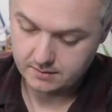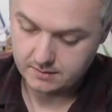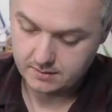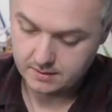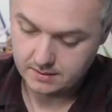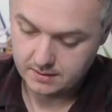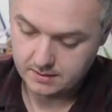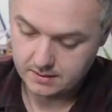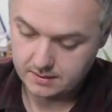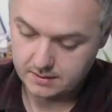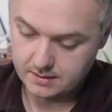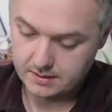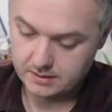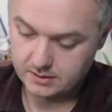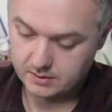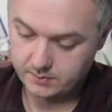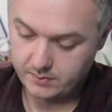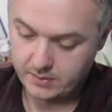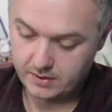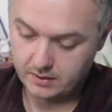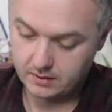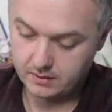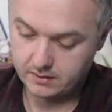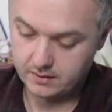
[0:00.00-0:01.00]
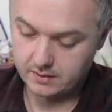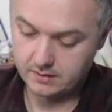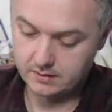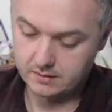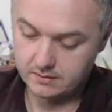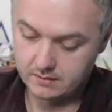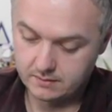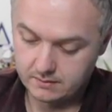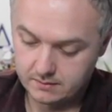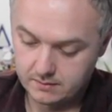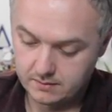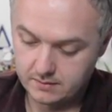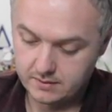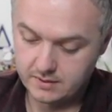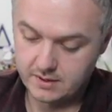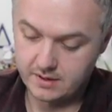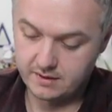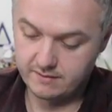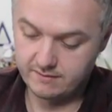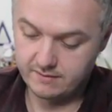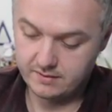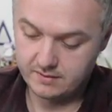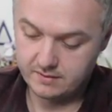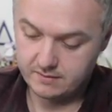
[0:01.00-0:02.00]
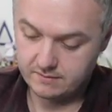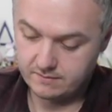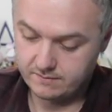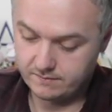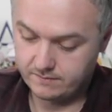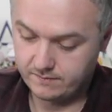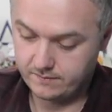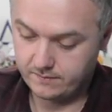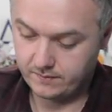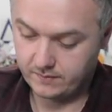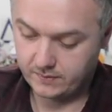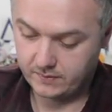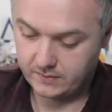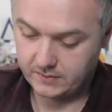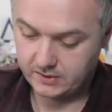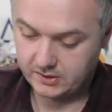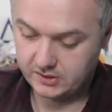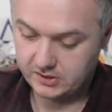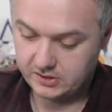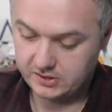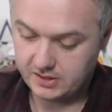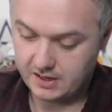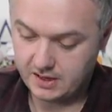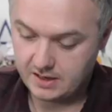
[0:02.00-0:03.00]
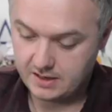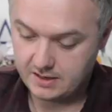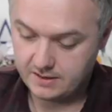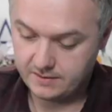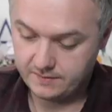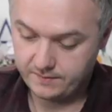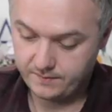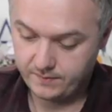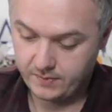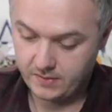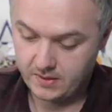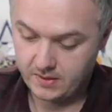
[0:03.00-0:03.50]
And that's better than none of it staying.